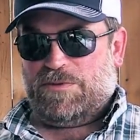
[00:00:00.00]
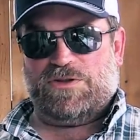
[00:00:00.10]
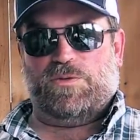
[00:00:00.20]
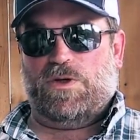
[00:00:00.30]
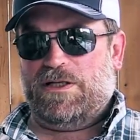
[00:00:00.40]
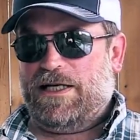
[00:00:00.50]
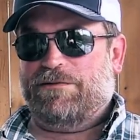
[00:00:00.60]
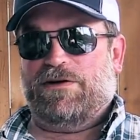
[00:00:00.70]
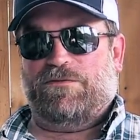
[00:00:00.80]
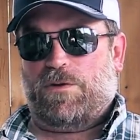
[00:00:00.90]
just one
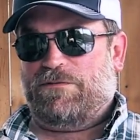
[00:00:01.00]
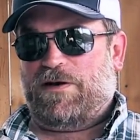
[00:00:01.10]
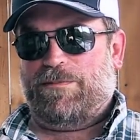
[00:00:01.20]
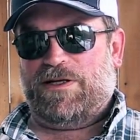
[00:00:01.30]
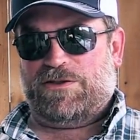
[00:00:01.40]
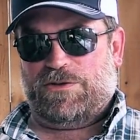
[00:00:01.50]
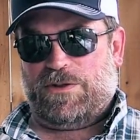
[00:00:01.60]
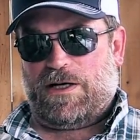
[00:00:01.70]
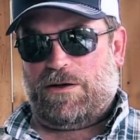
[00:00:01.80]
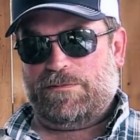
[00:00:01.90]
every 45 minutes to
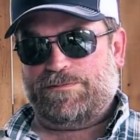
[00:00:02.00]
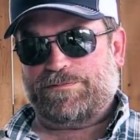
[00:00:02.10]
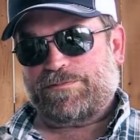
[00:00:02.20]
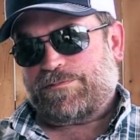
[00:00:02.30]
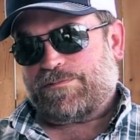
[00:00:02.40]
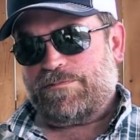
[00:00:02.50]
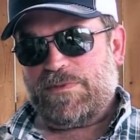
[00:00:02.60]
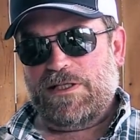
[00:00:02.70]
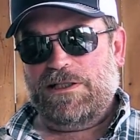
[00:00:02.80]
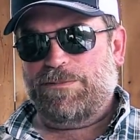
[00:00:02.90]
an hour,
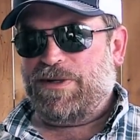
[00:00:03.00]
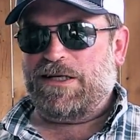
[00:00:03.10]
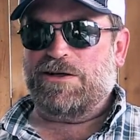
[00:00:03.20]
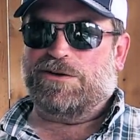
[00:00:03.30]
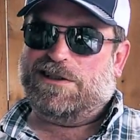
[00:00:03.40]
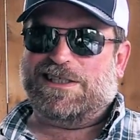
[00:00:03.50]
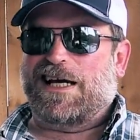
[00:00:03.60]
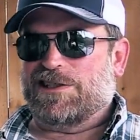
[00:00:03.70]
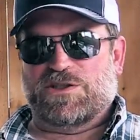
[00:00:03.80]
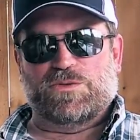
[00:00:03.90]
depending on the
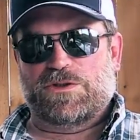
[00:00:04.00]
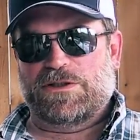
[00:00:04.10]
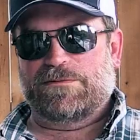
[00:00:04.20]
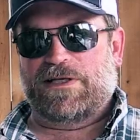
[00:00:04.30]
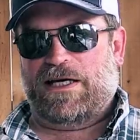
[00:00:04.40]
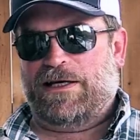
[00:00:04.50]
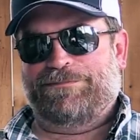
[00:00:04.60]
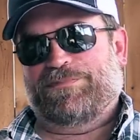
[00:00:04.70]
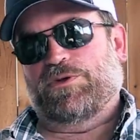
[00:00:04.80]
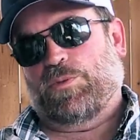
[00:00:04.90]
size of the wood
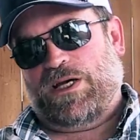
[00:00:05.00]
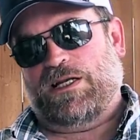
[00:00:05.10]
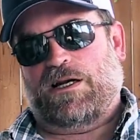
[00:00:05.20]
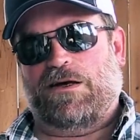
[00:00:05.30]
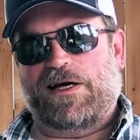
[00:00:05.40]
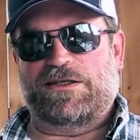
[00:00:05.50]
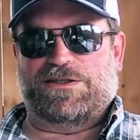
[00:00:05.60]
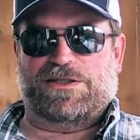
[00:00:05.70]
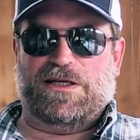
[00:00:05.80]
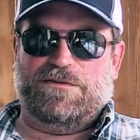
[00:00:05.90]
and the wind and all that
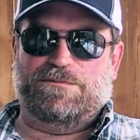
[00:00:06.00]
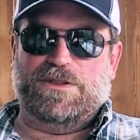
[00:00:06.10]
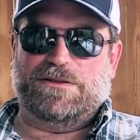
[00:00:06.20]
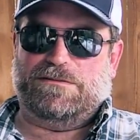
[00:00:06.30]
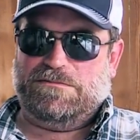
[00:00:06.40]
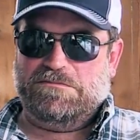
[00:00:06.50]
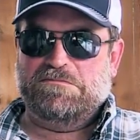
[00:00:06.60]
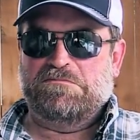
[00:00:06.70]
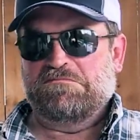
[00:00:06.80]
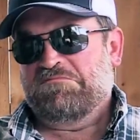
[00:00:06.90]
good stuff. But
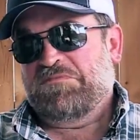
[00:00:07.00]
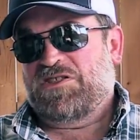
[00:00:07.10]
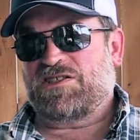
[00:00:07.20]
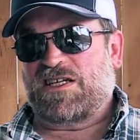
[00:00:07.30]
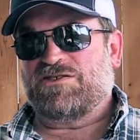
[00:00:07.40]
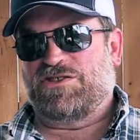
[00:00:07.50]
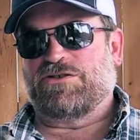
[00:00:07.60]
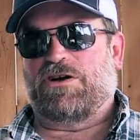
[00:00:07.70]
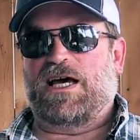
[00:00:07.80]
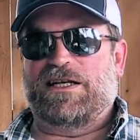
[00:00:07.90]
just a
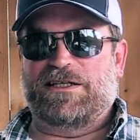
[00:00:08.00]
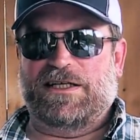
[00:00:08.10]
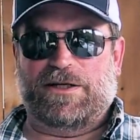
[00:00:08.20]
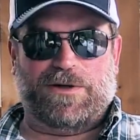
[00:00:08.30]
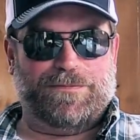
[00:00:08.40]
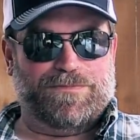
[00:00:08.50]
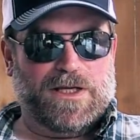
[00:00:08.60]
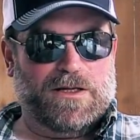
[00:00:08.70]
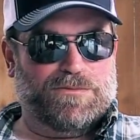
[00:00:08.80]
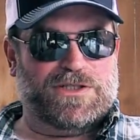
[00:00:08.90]
general idea anyway.
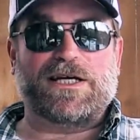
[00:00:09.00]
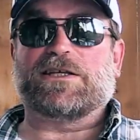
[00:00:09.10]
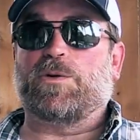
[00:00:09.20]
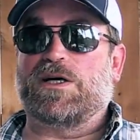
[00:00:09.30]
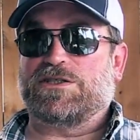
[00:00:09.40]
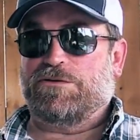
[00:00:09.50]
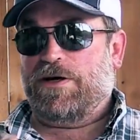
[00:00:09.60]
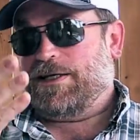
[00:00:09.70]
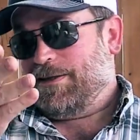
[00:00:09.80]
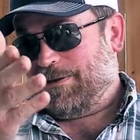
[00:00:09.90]
Appreciate the question,
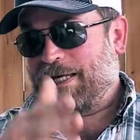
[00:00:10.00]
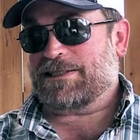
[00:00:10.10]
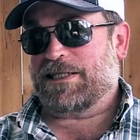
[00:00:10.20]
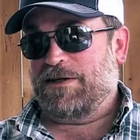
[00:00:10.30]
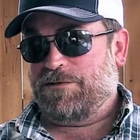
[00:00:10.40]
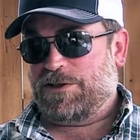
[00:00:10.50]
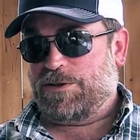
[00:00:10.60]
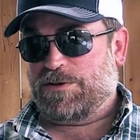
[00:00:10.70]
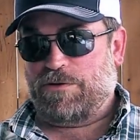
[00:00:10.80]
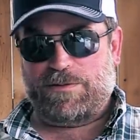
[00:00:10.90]
Greg, and thanks again for the
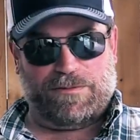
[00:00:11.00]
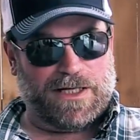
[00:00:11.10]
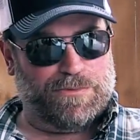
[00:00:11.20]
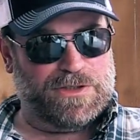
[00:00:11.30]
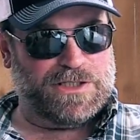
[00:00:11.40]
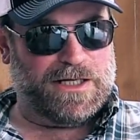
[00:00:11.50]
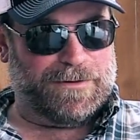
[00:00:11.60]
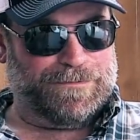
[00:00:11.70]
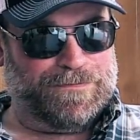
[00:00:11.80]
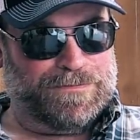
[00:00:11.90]
subscription, man. I appreciate it.